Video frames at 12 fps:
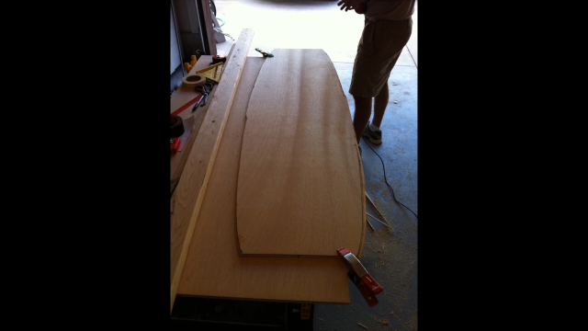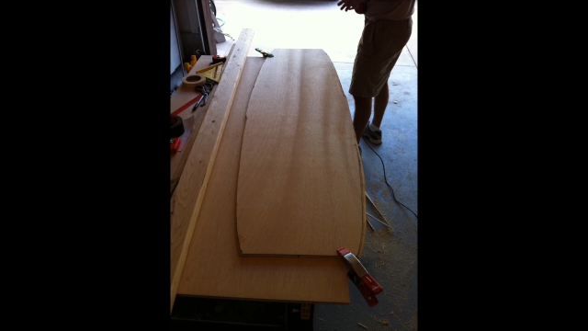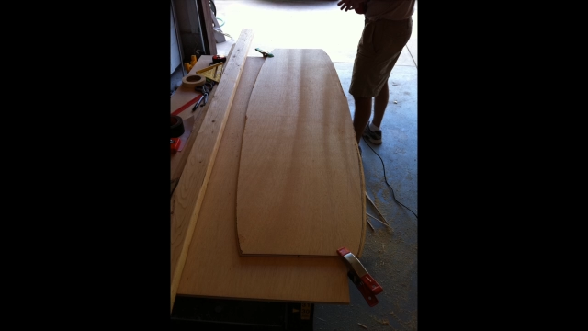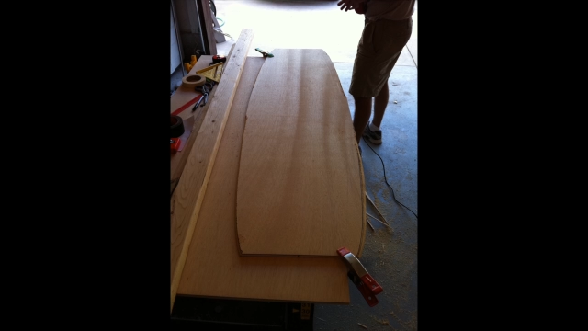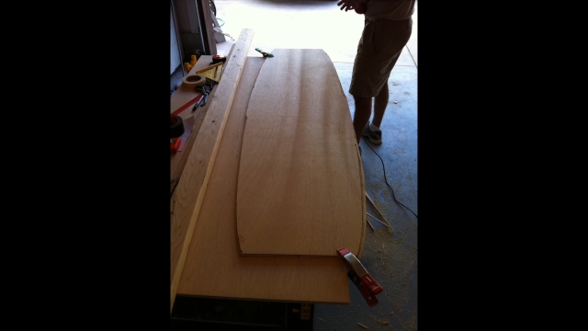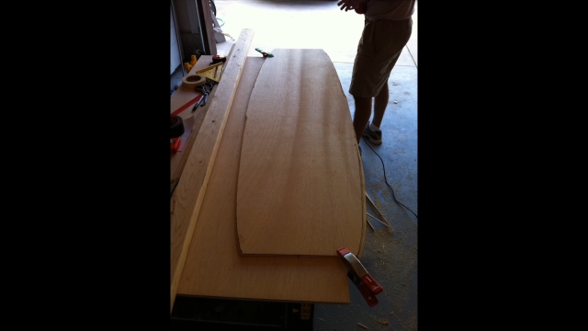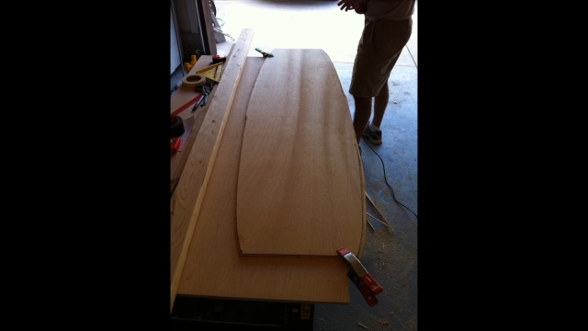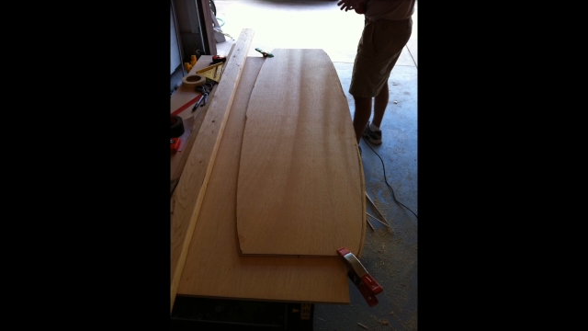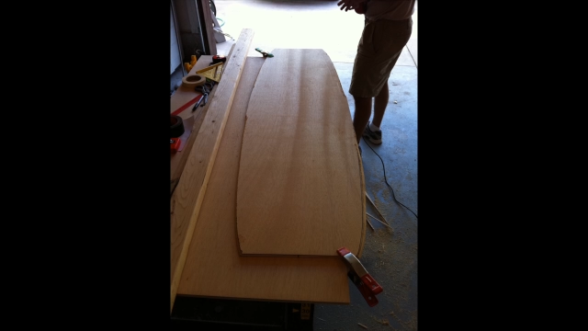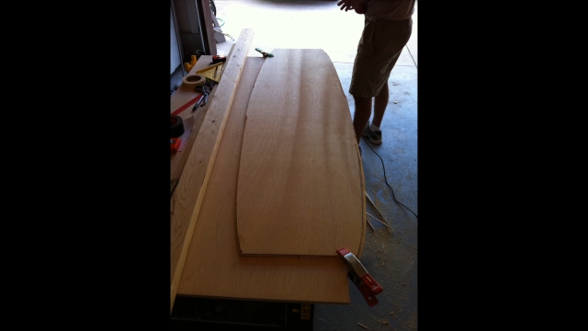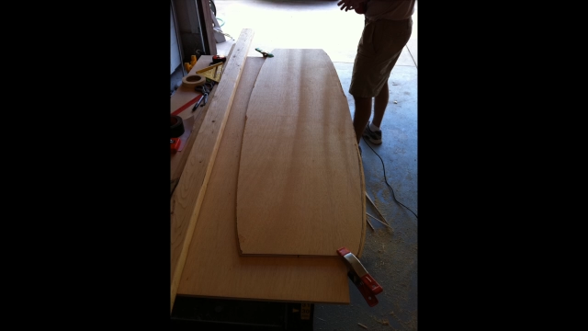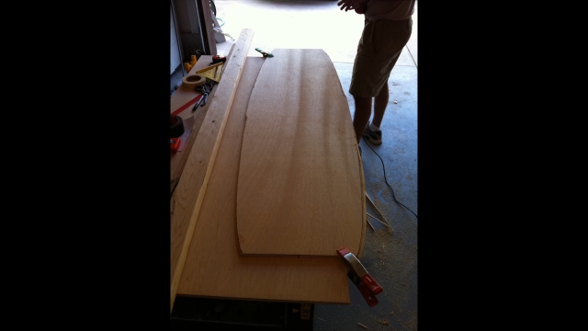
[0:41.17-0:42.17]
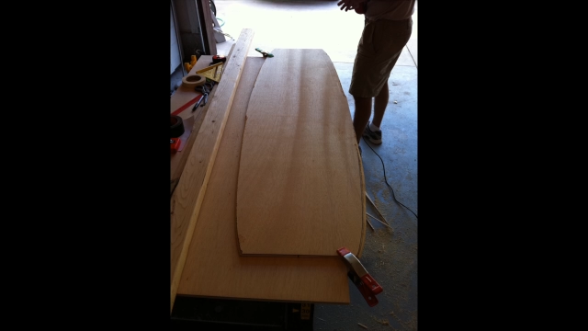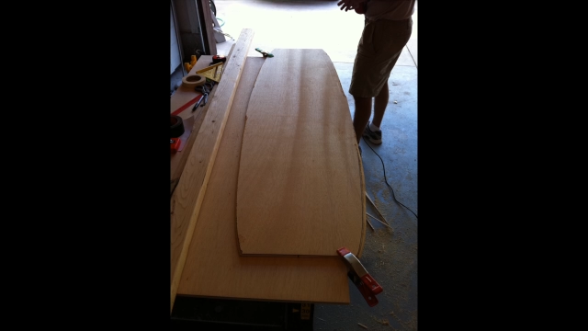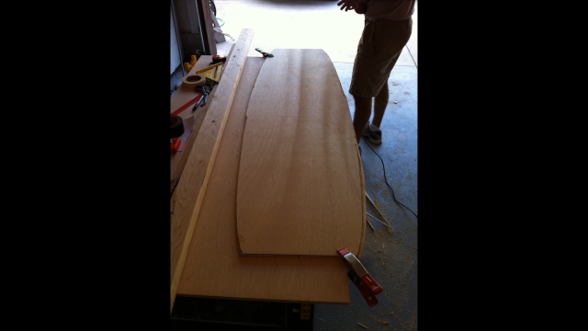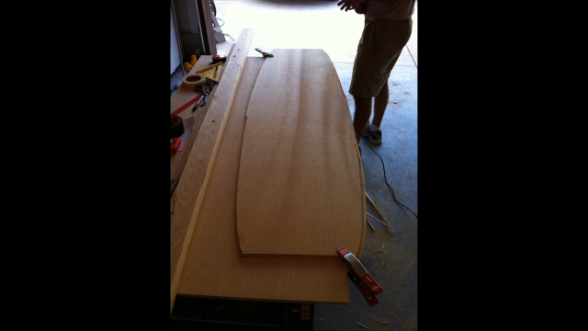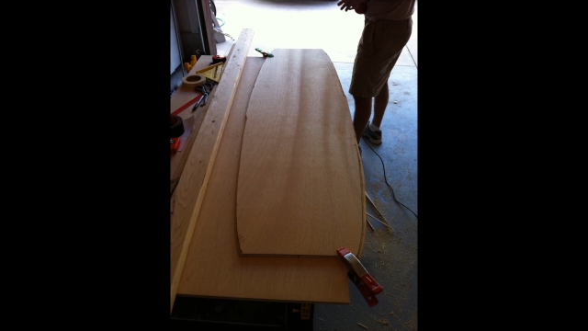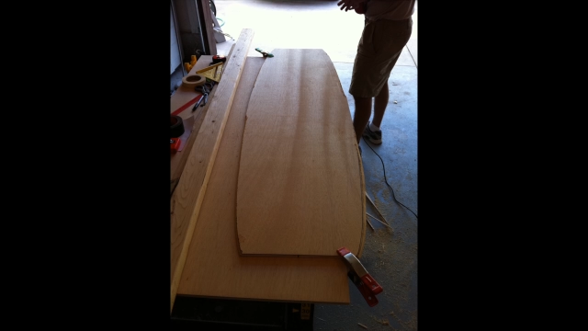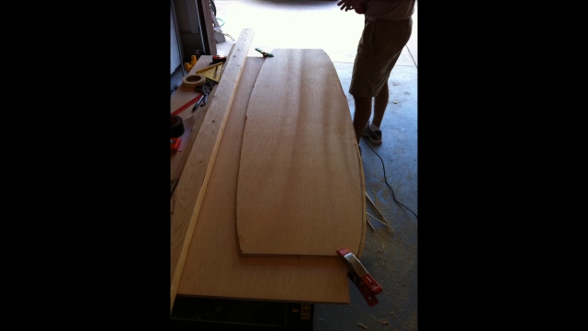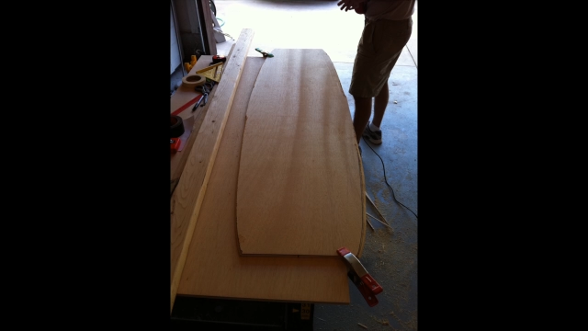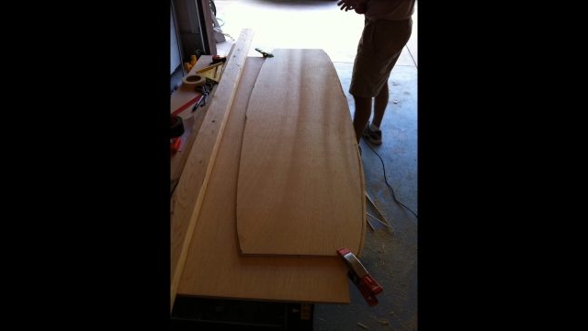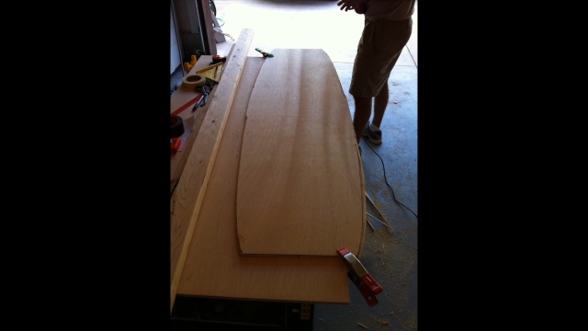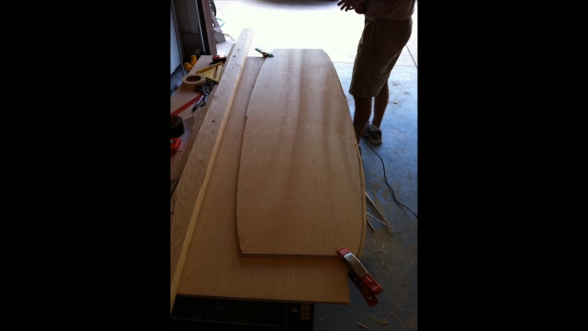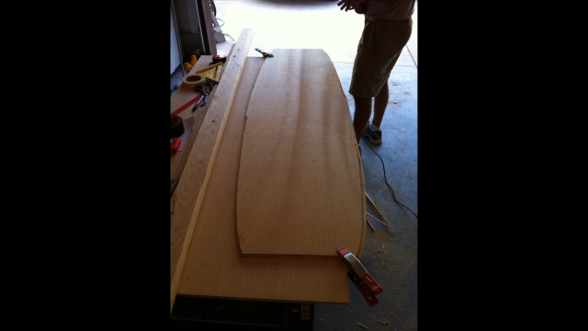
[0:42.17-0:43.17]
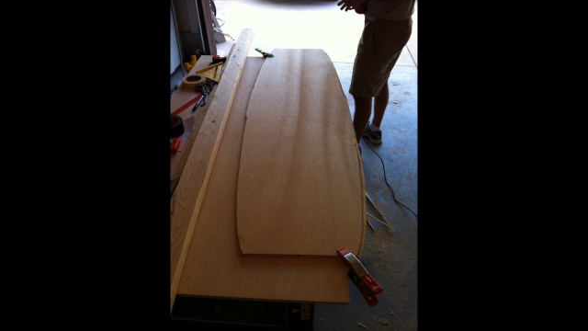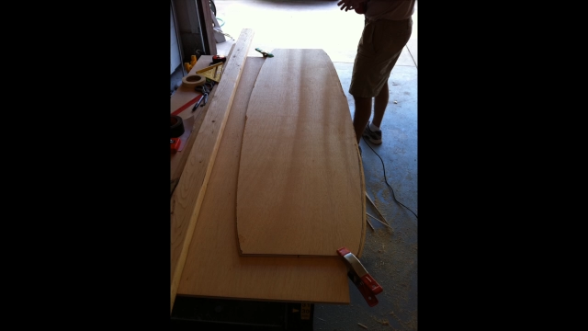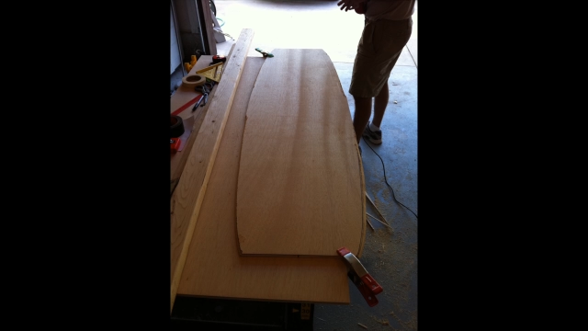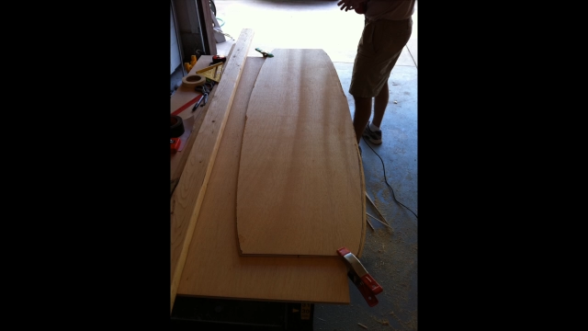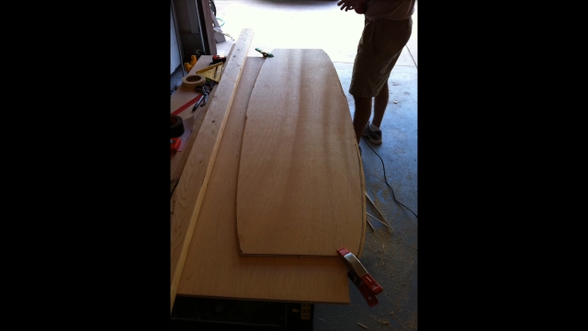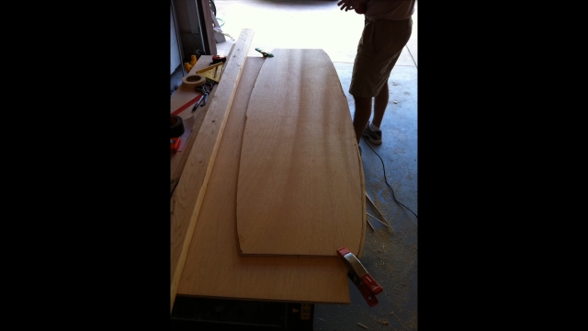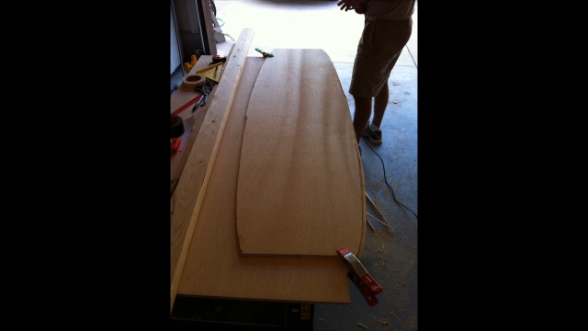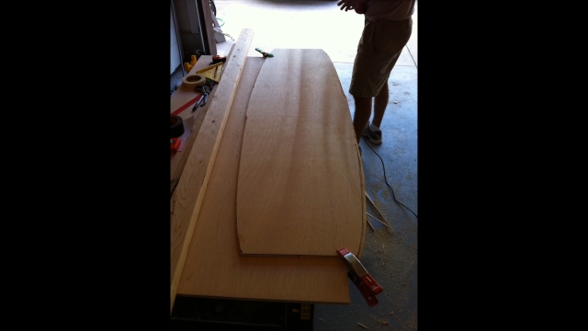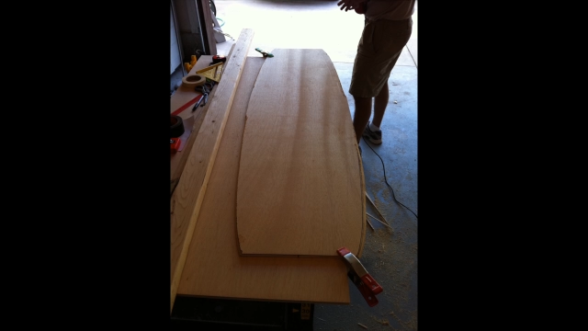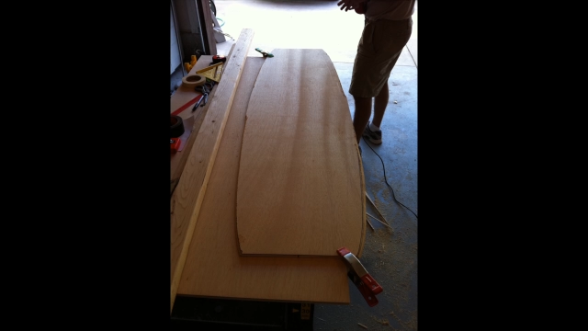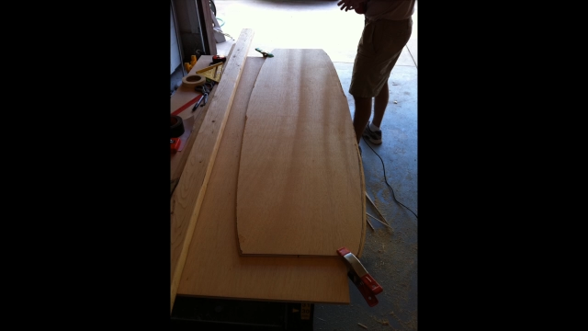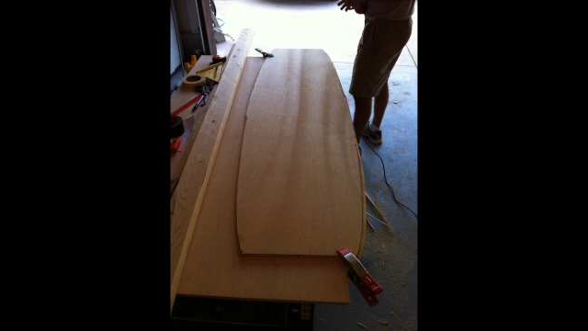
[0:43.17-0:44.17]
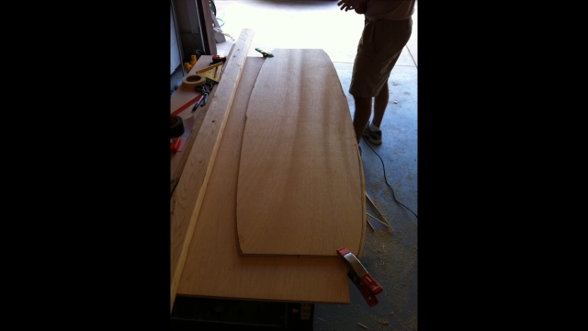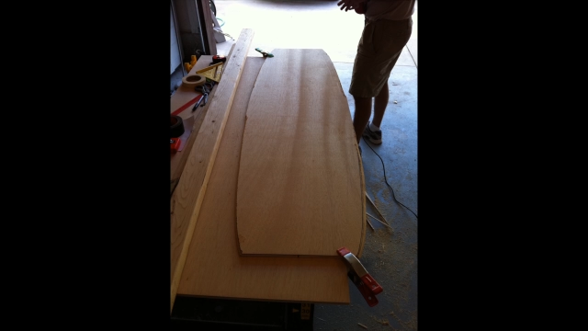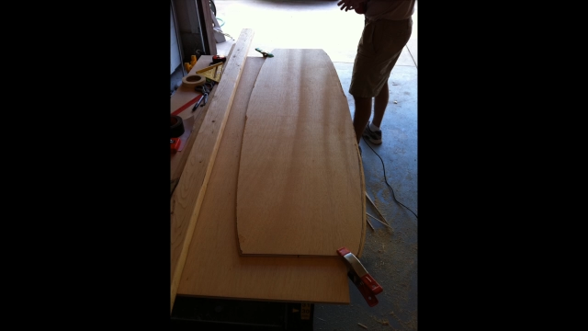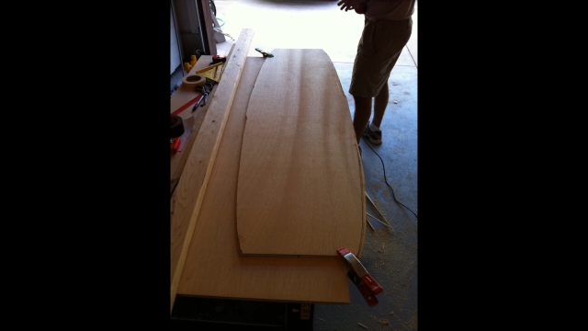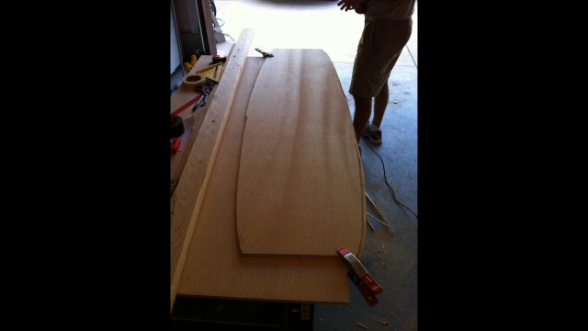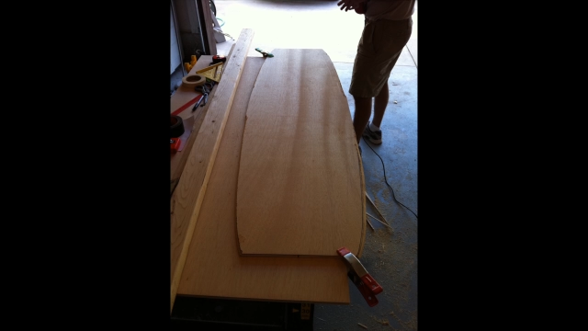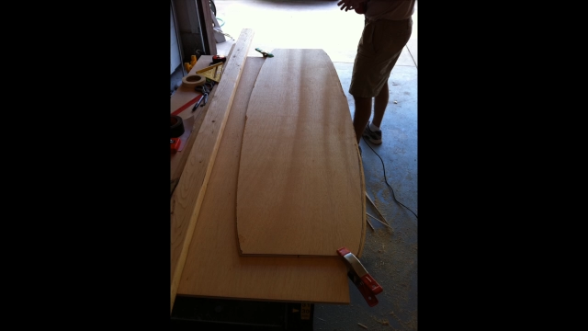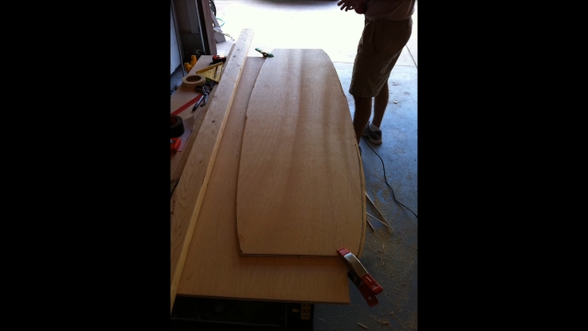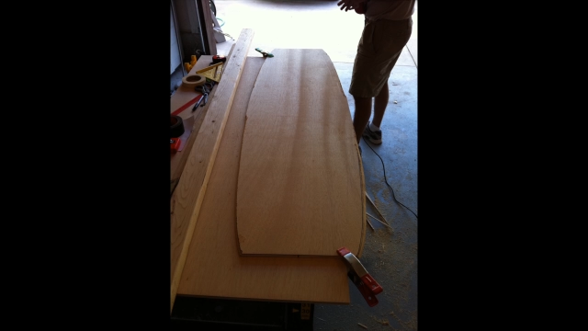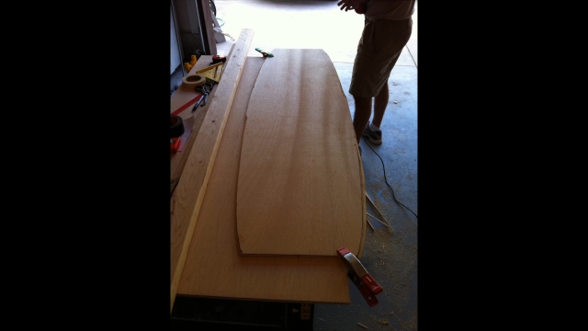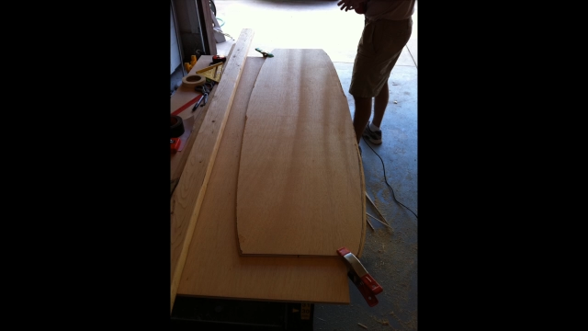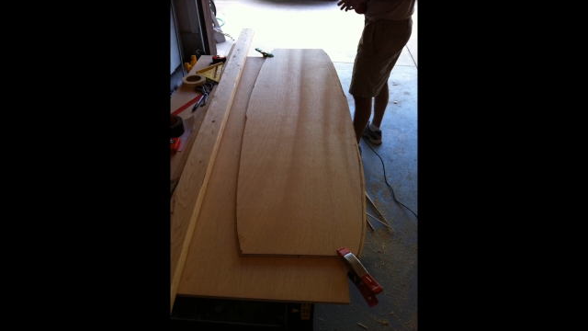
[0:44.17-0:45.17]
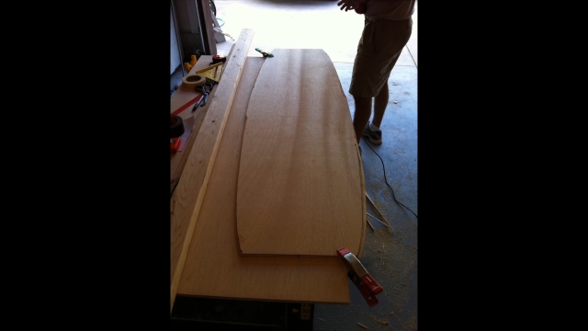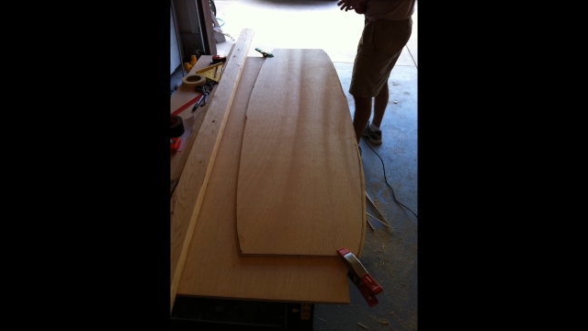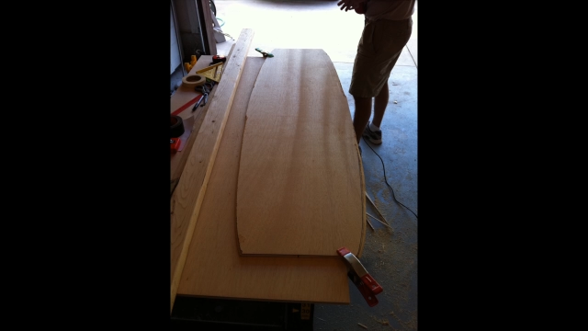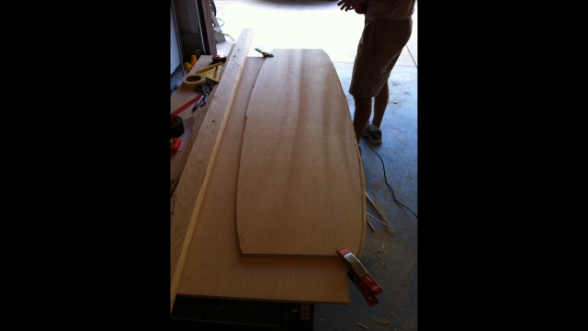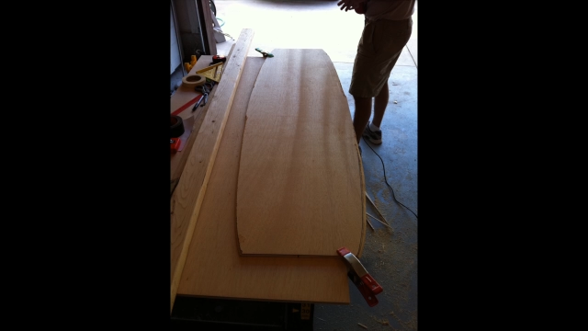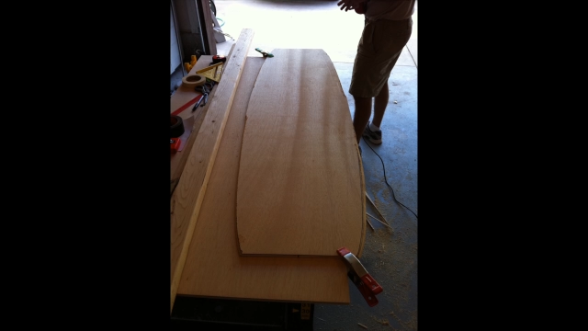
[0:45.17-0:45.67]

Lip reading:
No face is visible, so there are no lips to read.